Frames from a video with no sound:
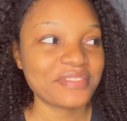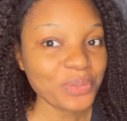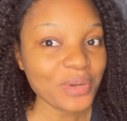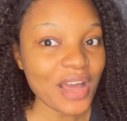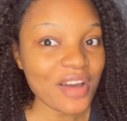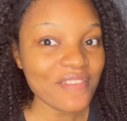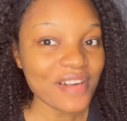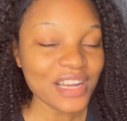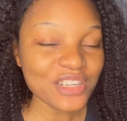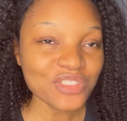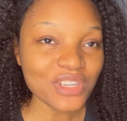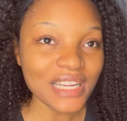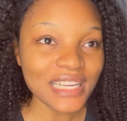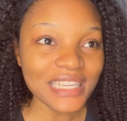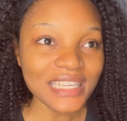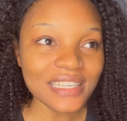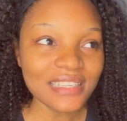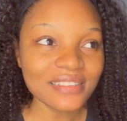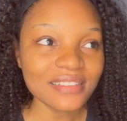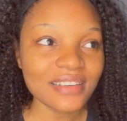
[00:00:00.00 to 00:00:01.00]
I
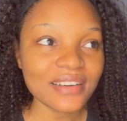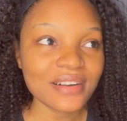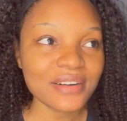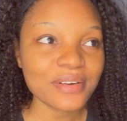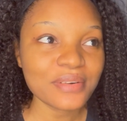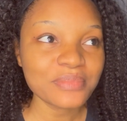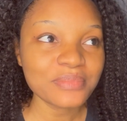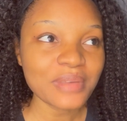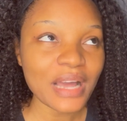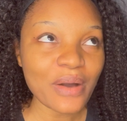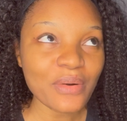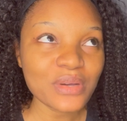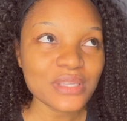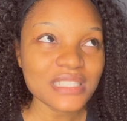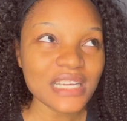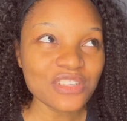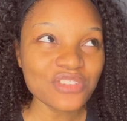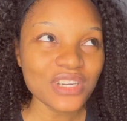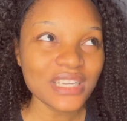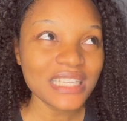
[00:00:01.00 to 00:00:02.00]
was
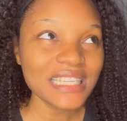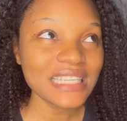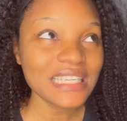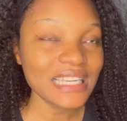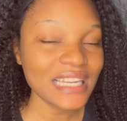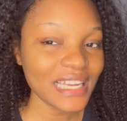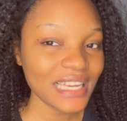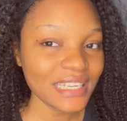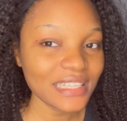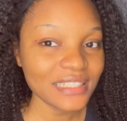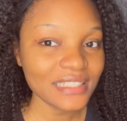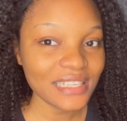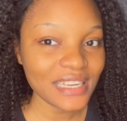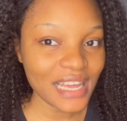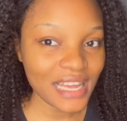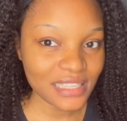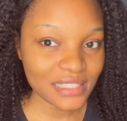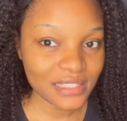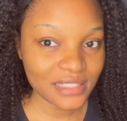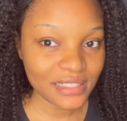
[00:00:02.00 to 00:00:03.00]
actually learning
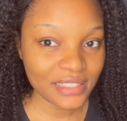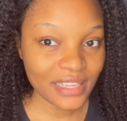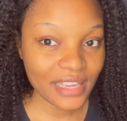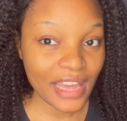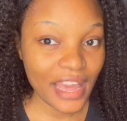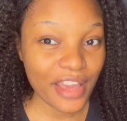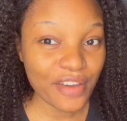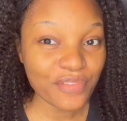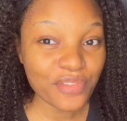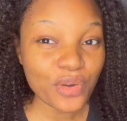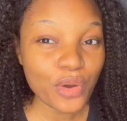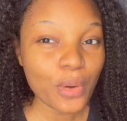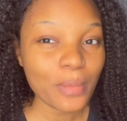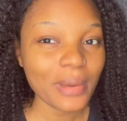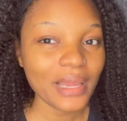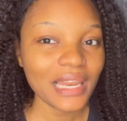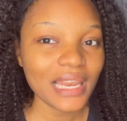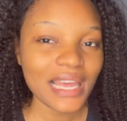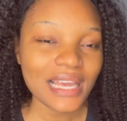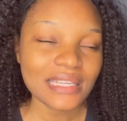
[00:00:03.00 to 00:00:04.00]
last year. I even got
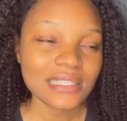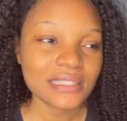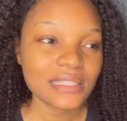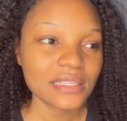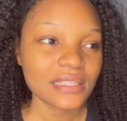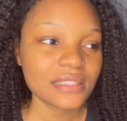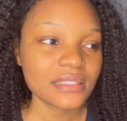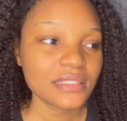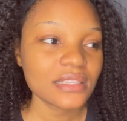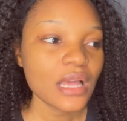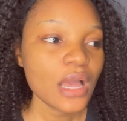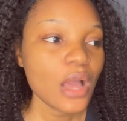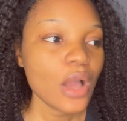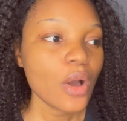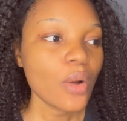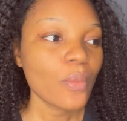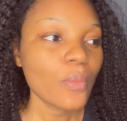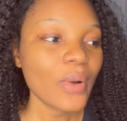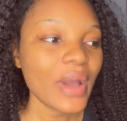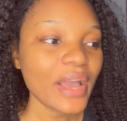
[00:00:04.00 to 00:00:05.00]
my license,
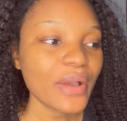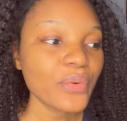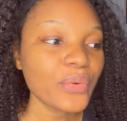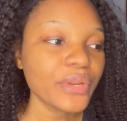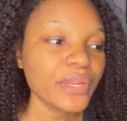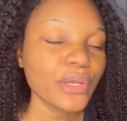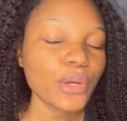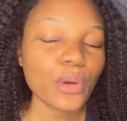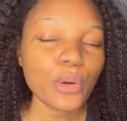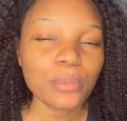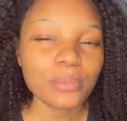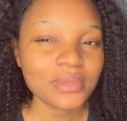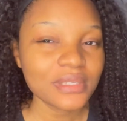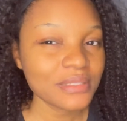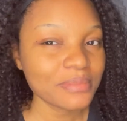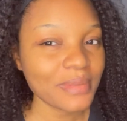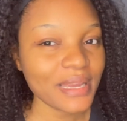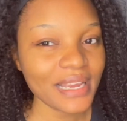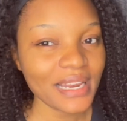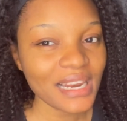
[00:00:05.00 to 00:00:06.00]
but I couldn't
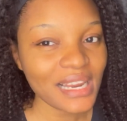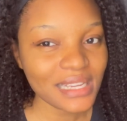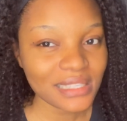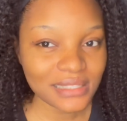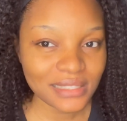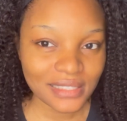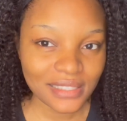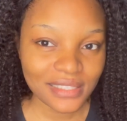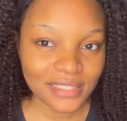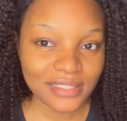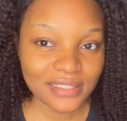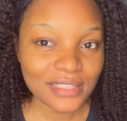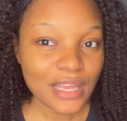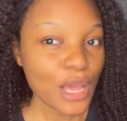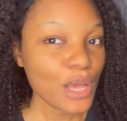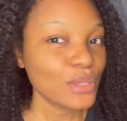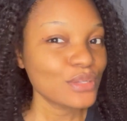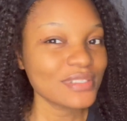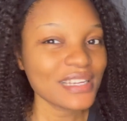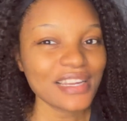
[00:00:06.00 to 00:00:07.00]
complete my classes,
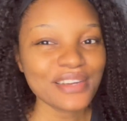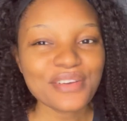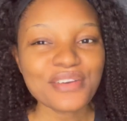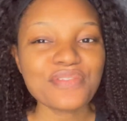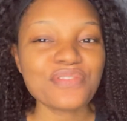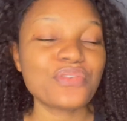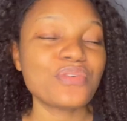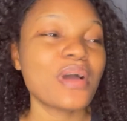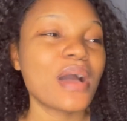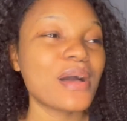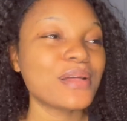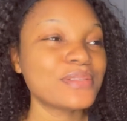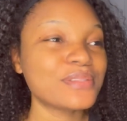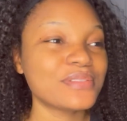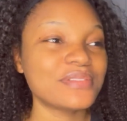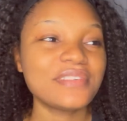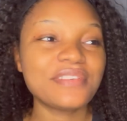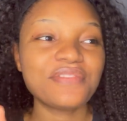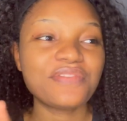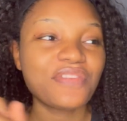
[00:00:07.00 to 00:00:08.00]
so I don't even know how to
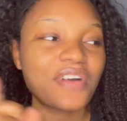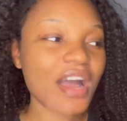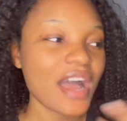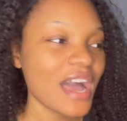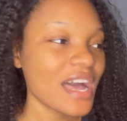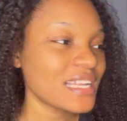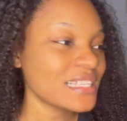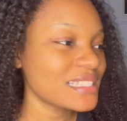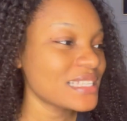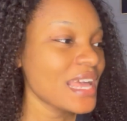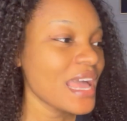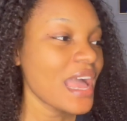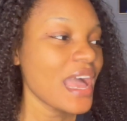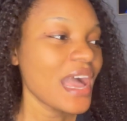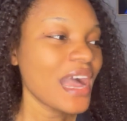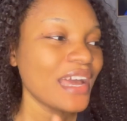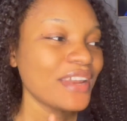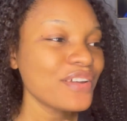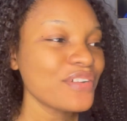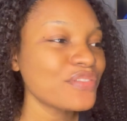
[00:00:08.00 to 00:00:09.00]
reverse.
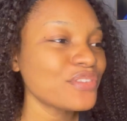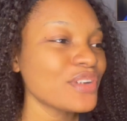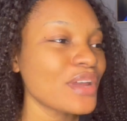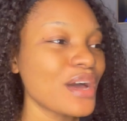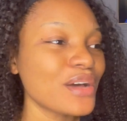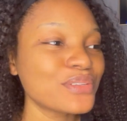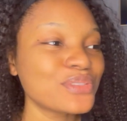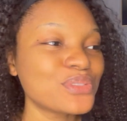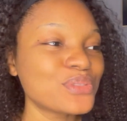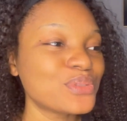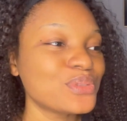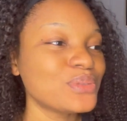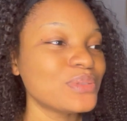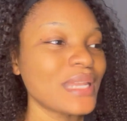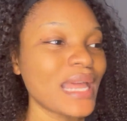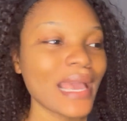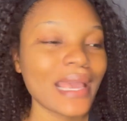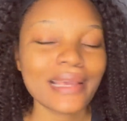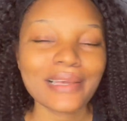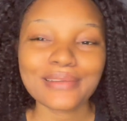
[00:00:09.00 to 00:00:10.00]
I don't even know how to do,
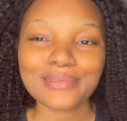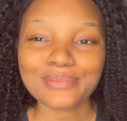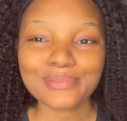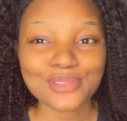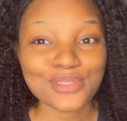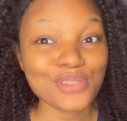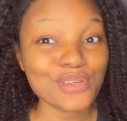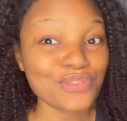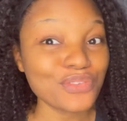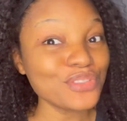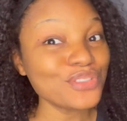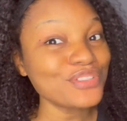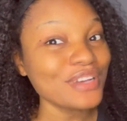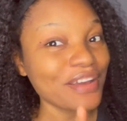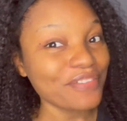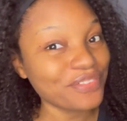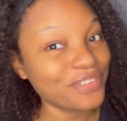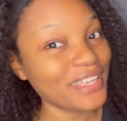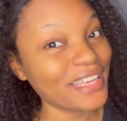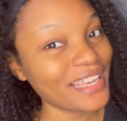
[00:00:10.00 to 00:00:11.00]
like, to even
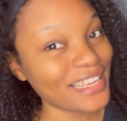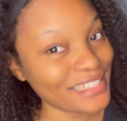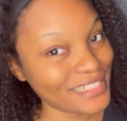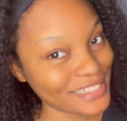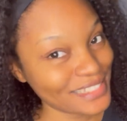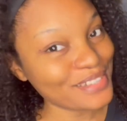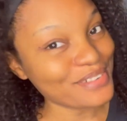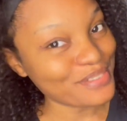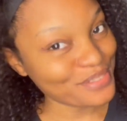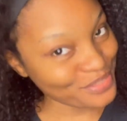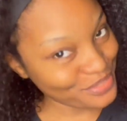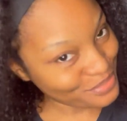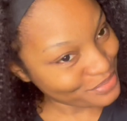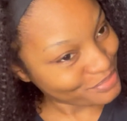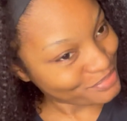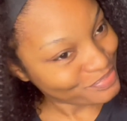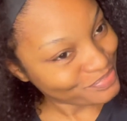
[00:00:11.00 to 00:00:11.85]
traffic itself.